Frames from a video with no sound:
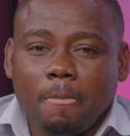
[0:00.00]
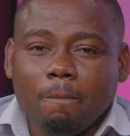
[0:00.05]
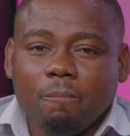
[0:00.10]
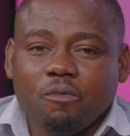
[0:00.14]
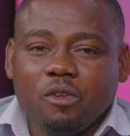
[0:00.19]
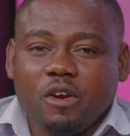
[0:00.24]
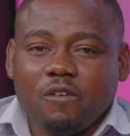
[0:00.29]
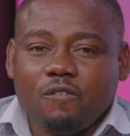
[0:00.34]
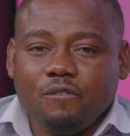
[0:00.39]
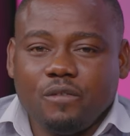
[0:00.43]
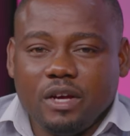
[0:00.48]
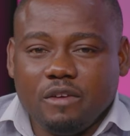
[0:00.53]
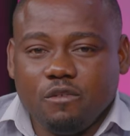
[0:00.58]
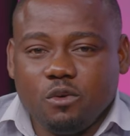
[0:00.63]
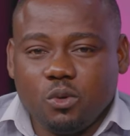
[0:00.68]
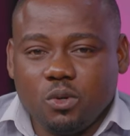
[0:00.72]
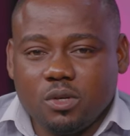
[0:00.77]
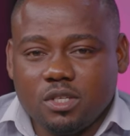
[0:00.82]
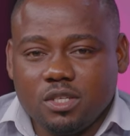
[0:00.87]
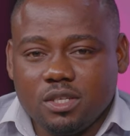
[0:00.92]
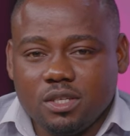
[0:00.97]
There are five
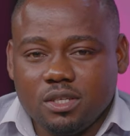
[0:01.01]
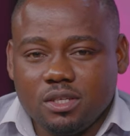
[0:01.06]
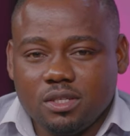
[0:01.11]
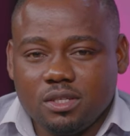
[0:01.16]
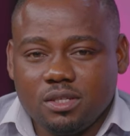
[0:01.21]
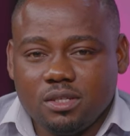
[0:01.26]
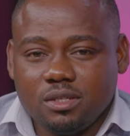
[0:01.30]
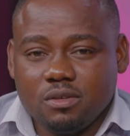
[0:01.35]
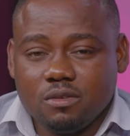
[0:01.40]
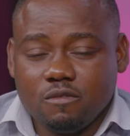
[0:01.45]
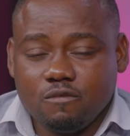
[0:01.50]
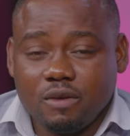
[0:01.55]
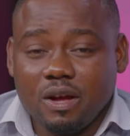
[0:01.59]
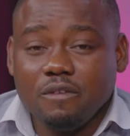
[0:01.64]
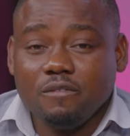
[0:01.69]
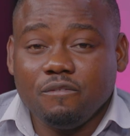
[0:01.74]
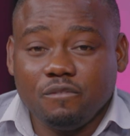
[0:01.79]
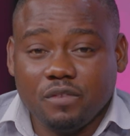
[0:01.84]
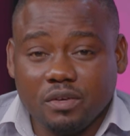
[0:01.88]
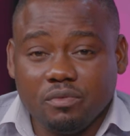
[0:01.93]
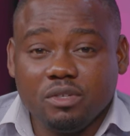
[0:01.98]
courses, five
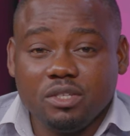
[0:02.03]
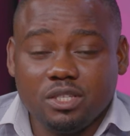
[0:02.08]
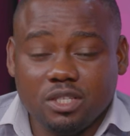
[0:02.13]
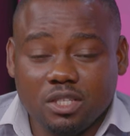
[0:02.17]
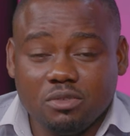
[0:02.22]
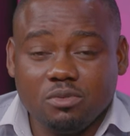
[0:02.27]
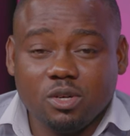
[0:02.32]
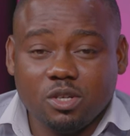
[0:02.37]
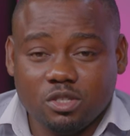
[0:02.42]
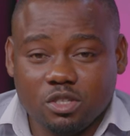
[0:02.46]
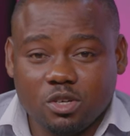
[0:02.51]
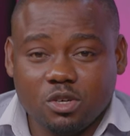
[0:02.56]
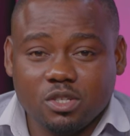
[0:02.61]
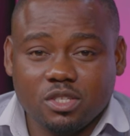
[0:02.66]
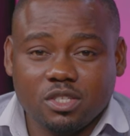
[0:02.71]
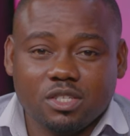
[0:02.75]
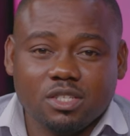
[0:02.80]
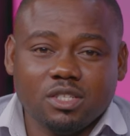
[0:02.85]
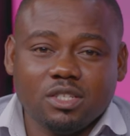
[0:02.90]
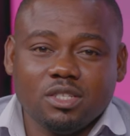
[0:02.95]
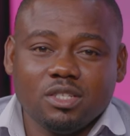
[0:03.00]
very serious
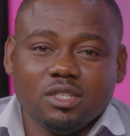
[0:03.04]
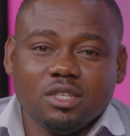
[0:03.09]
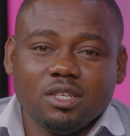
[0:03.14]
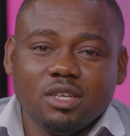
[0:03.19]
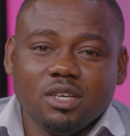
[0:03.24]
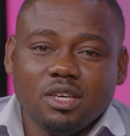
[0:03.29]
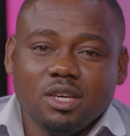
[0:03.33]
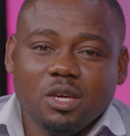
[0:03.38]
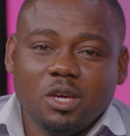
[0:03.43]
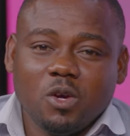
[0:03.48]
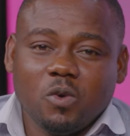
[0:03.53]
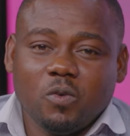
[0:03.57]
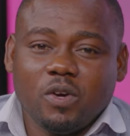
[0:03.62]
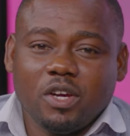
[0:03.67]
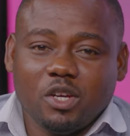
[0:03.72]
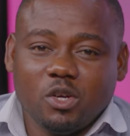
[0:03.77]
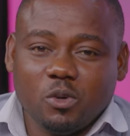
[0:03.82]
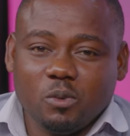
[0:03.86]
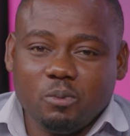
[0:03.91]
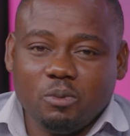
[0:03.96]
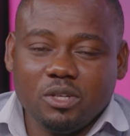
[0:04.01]
courses, NY
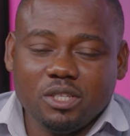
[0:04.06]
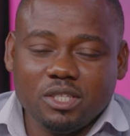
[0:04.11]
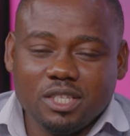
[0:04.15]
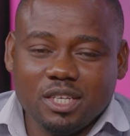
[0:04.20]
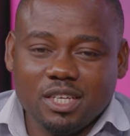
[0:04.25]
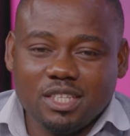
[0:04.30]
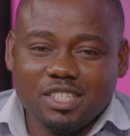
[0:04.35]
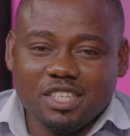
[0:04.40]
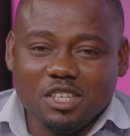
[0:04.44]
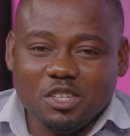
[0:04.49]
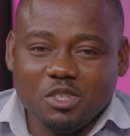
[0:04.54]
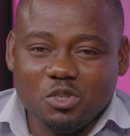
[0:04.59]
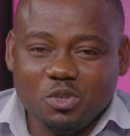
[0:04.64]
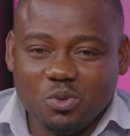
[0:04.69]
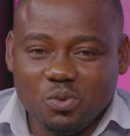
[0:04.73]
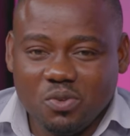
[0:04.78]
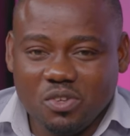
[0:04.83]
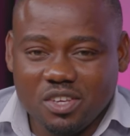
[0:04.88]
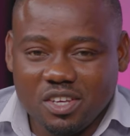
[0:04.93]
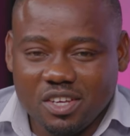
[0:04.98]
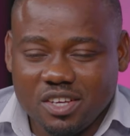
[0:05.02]
completed in 2
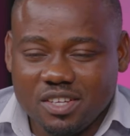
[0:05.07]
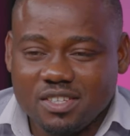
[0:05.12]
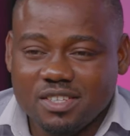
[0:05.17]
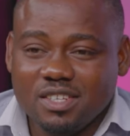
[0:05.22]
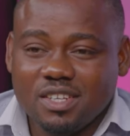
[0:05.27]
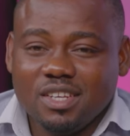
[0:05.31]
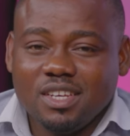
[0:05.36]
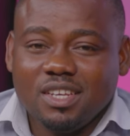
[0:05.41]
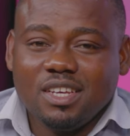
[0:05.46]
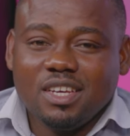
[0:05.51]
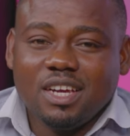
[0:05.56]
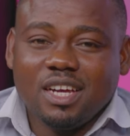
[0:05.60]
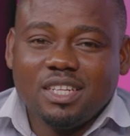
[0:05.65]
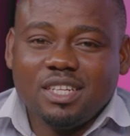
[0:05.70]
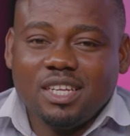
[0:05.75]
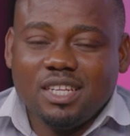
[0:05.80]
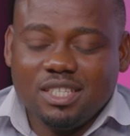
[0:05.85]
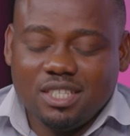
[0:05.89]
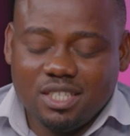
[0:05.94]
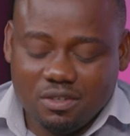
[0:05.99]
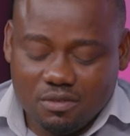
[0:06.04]
years. And
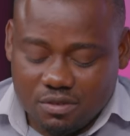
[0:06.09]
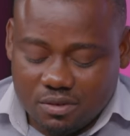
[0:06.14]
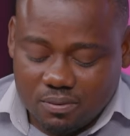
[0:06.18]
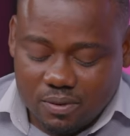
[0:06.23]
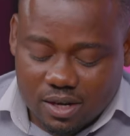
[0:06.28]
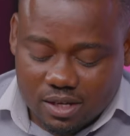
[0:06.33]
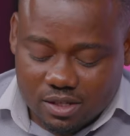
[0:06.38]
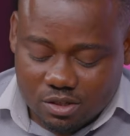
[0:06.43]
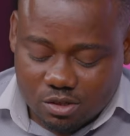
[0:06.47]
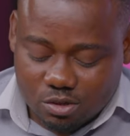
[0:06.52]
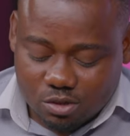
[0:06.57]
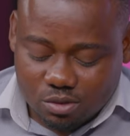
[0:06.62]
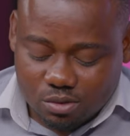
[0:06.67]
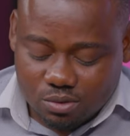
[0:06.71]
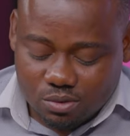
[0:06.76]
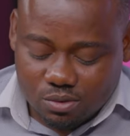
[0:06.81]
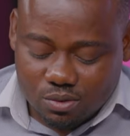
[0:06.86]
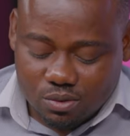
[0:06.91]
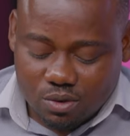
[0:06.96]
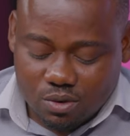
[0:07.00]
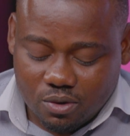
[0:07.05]
this gives rise
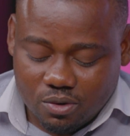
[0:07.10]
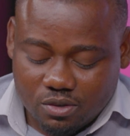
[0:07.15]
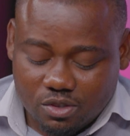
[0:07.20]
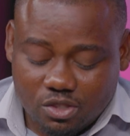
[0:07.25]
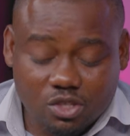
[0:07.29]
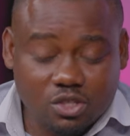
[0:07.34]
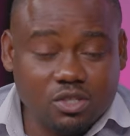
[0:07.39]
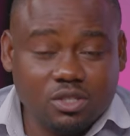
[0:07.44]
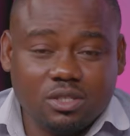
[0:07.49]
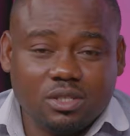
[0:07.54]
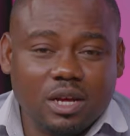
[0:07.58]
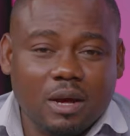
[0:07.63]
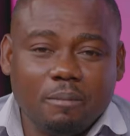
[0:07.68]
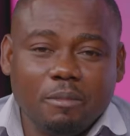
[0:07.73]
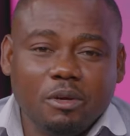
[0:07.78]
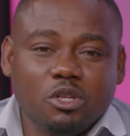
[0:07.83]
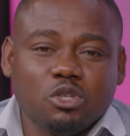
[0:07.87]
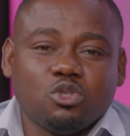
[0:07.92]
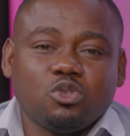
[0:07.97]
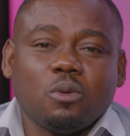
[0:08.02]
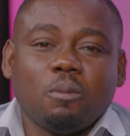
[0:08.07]
to,
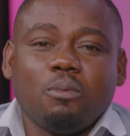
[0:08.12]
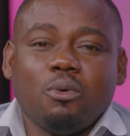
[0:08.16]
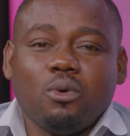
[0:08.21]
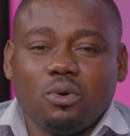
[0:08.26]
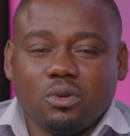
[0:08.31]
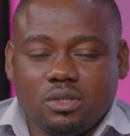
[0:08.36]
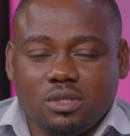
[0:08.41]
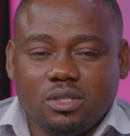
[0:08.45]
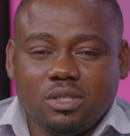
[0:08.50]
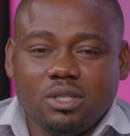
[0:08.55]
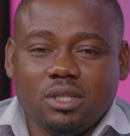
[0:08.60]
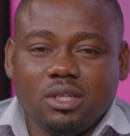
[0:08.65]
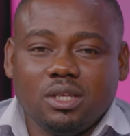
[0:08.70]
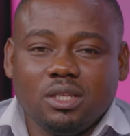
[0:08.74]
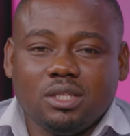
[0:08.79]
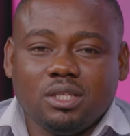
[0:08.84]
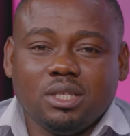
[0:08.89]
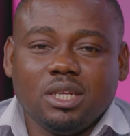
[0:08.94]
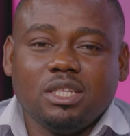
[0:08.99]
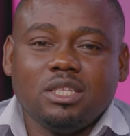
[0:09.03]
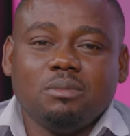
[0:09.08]
supports the
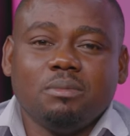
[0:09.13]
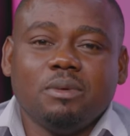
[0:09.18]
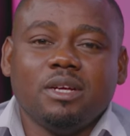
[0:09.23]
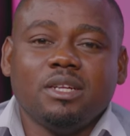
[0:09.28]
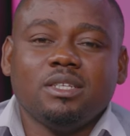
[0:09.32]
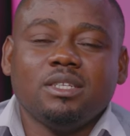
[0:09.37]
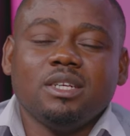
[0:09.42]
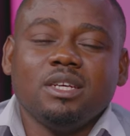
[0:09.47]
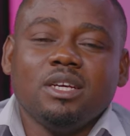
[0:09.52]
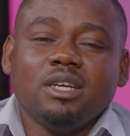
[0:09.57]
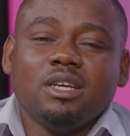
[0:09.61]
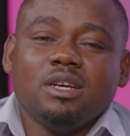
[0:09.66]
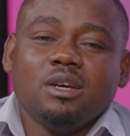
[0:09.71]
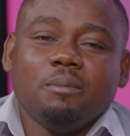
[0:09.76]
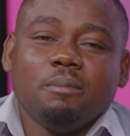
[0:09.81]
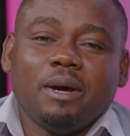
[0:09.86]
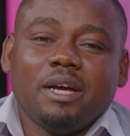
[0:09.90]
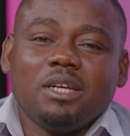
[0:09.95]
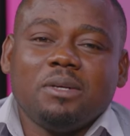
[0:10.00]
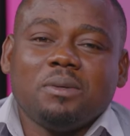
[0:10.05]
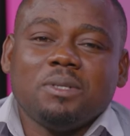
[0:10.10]
statement
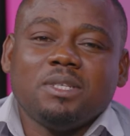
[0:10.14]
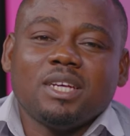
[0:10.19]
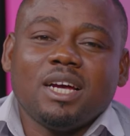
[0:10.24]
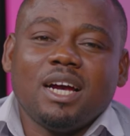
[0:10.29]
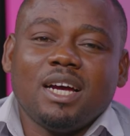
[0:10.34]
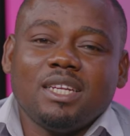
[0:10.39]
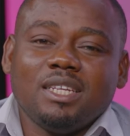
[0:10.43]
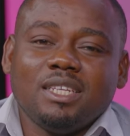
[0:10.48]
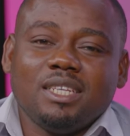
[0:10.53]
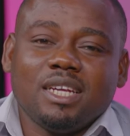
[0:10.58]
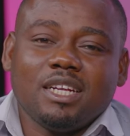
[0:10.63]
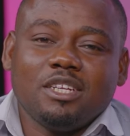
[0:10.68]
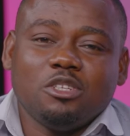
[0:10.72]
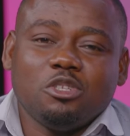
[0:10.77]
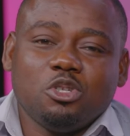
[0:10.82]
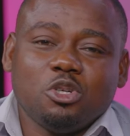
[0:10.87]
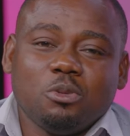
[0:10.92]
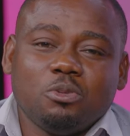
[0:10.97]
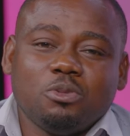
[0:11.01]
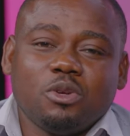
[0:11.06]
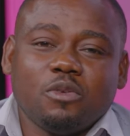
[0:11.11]
by Chris Annie that the
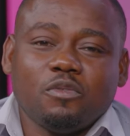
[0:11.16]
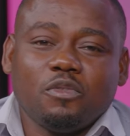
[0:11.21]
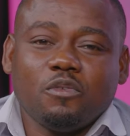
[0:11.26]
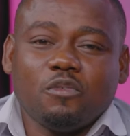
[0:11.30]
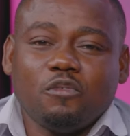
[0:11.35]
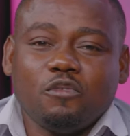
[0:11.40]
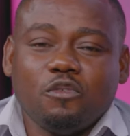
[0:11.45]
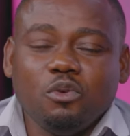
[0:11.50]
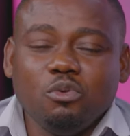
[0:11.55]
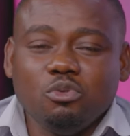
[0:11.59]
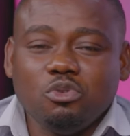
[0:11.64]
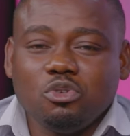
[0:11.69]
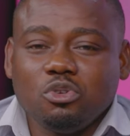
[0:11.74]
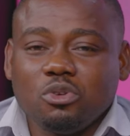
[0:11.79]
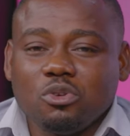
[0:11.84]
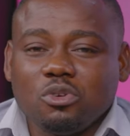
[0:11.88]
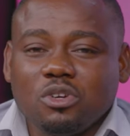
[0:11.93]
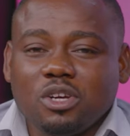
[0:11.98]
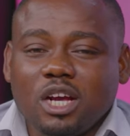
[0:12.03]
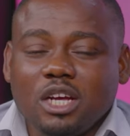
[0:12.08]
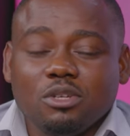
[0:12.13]
jobs of the
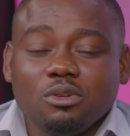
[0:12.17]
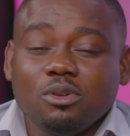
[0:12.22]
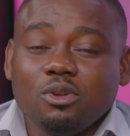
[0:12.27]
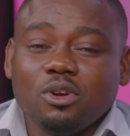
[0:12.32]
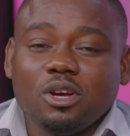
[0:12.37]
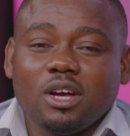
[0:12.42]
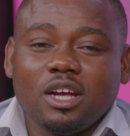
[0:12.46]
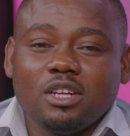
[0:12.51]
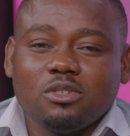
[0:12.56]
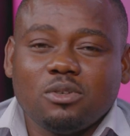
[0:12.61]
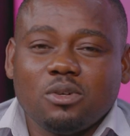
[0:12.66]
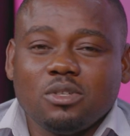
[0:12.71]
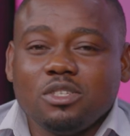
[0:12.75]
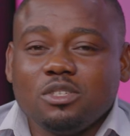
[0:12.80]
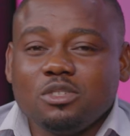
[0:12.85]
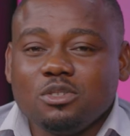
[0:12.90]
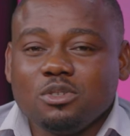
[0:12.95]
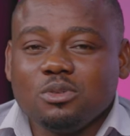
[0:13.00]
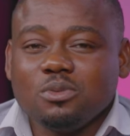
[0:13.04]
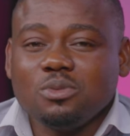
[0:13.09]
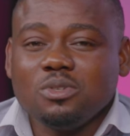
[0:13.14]
future are no longer taught in
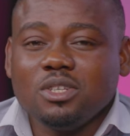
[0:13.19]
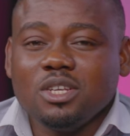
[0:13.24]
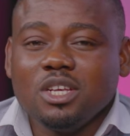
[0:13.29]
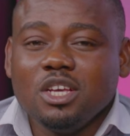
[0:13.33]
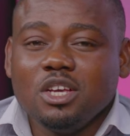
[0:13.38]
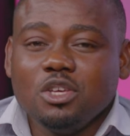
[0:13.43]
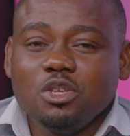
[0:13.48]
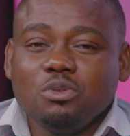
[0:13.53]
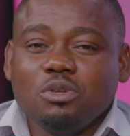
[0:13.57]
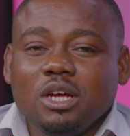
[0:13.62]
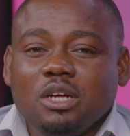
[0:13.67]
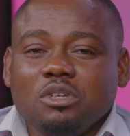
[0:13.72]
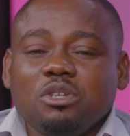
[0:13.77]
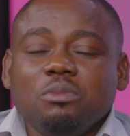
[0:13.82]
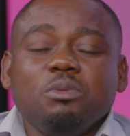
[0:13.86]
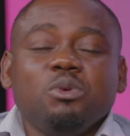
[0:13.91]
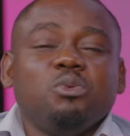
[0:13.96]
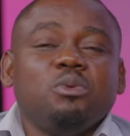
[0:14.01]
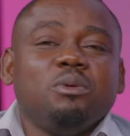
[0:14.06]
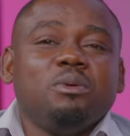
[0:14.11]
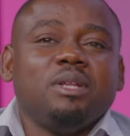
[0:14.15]
schools. You'd agree
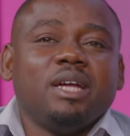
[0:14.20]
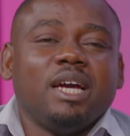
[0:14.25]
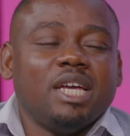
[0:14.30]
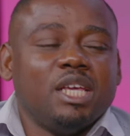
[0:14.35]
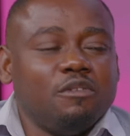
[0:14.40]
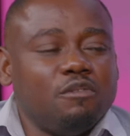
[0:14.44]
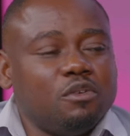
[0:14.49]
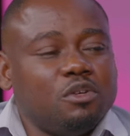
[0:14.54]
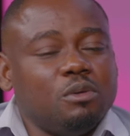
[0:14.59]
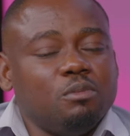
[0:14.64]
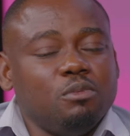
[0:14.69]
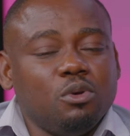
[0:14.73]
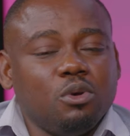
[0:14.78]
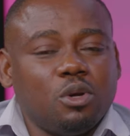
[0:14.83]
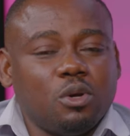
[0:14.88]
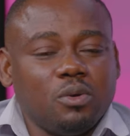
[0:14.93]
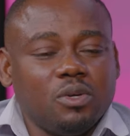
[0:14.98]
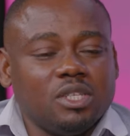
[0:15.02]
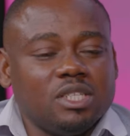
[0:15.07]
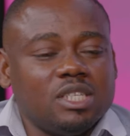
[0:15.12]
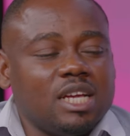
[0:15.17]
with me that if
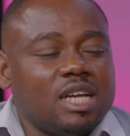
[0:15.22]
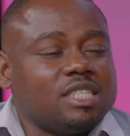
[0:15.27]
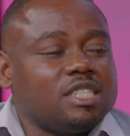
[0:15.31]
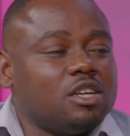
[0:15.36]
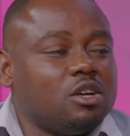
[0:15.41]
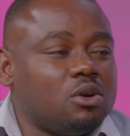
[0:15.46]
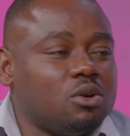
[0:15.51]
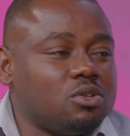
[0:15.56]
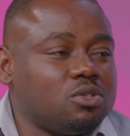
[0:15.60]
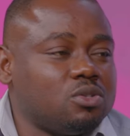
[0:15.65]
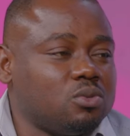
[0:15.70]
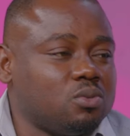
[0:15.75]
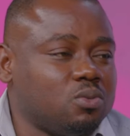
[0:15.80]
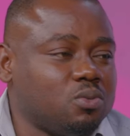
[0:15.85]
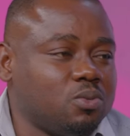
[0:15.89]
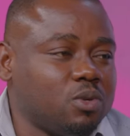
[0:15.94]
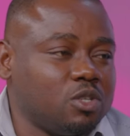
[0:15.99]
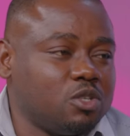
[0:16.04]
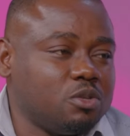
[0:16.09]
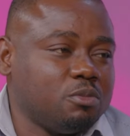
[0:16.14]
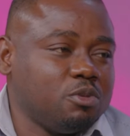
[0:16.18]
cryptocurrency as a course
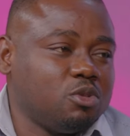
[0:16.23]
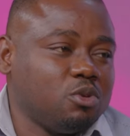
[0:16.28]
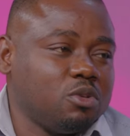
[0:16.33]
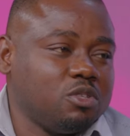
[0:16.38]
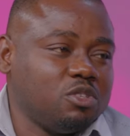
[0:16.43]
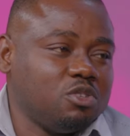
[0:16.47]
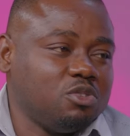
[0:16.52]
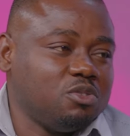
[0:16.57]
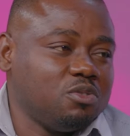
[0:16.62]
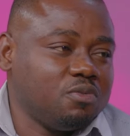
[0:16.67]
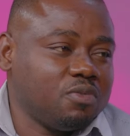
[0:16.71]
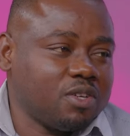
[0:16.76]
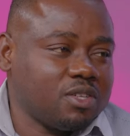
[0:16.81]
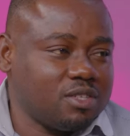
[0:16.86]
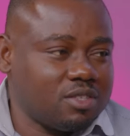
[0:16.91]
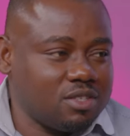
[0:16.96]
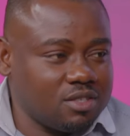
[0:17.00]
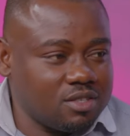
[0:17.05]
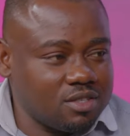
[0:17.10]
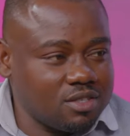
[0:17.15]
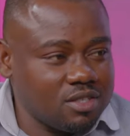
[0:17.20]
were to be taught in
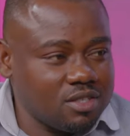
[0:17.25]
universities,